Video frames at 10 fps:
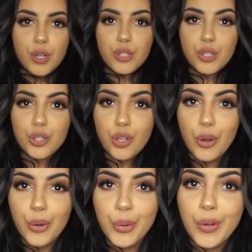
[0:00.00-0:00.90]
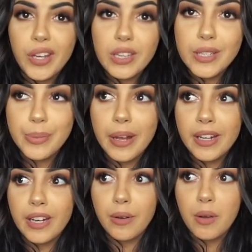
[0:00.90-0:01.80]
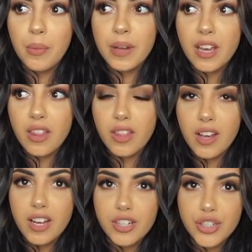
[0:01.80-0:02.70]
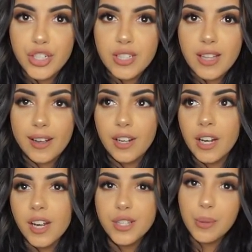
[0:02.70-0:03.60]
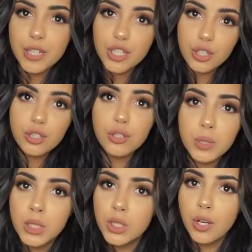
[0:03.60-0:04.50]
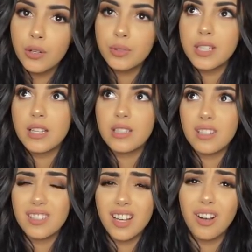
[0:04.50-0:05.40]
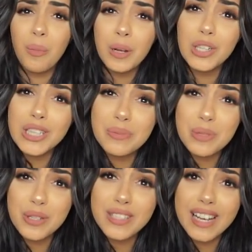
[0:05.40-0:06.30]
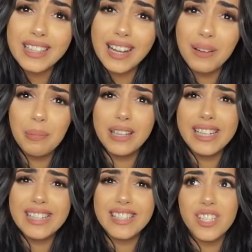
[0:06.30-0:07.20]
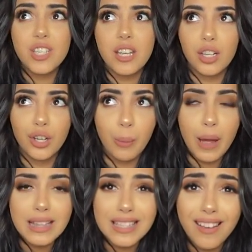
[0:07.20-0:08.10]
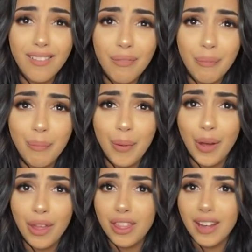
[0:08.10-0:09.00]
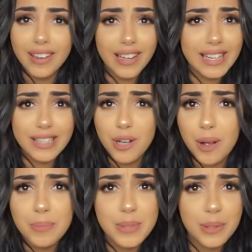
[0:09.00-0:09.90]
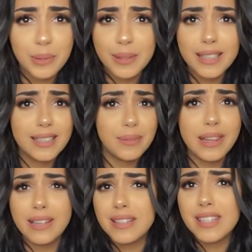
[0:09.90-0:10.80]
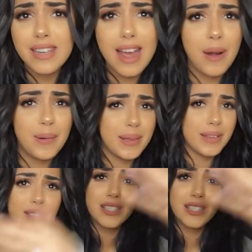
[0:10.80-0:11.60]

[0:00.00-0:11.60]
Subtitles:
So in this waiting area, we get there and she's like, okay, so we're just going an internal test. And I was like, oh my God, I'm so scared, like, please. And she's like, you're about to give birth, like, anytime soon, within, whether it's now or whether